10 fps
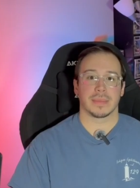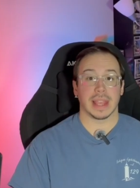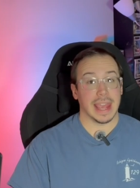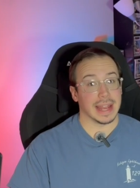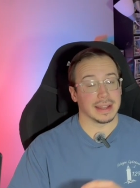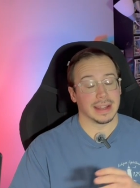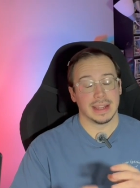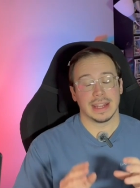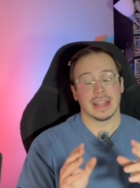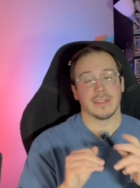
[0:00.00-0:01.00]
And
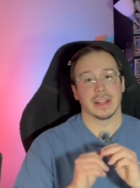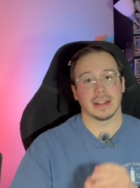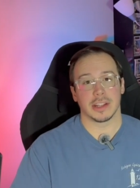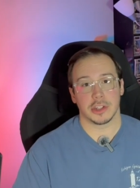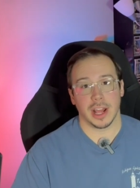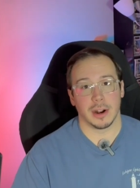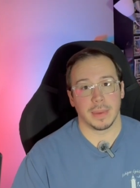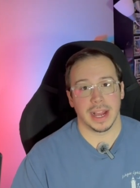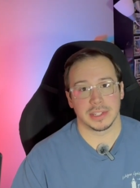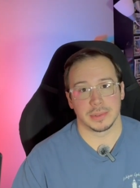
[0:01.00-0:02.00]
given that the shadow
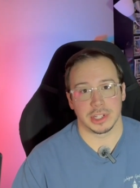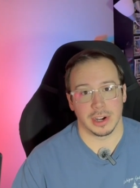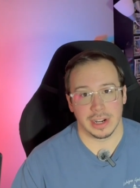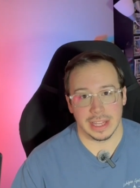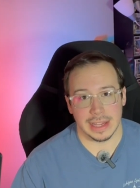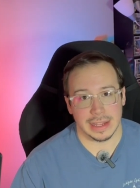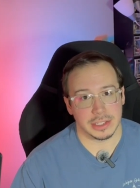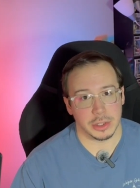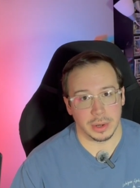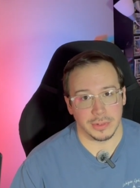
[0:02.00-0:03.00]
box was already
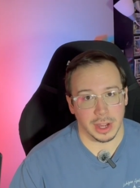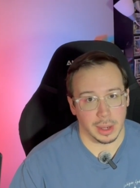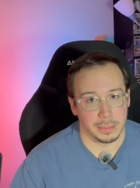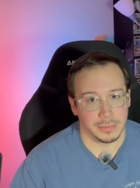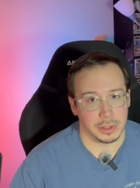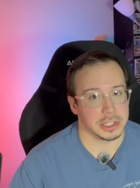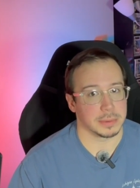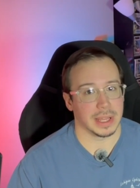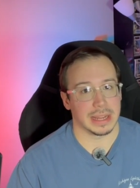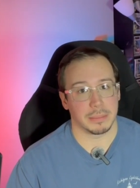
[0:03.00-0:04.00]
sort of a hub for
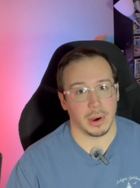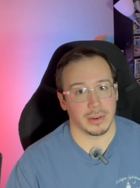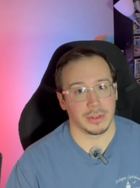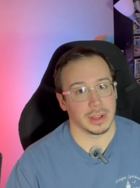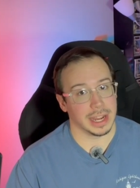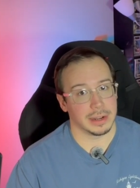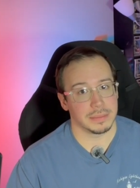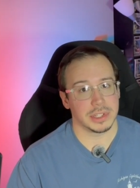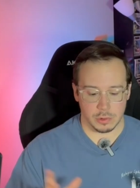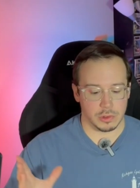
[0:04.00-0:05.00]
displaying Marvel
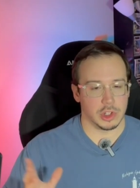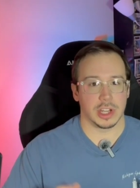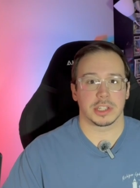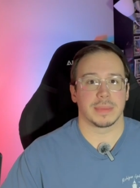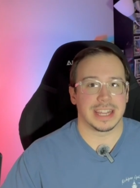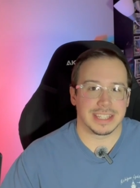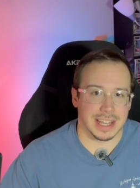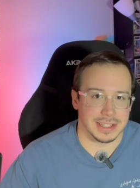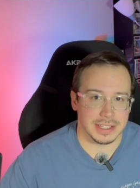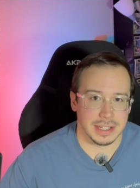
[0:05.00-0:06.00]
items, just makes
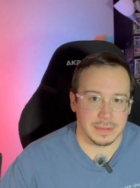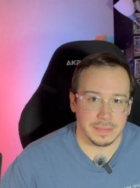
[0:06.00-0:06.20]
sense.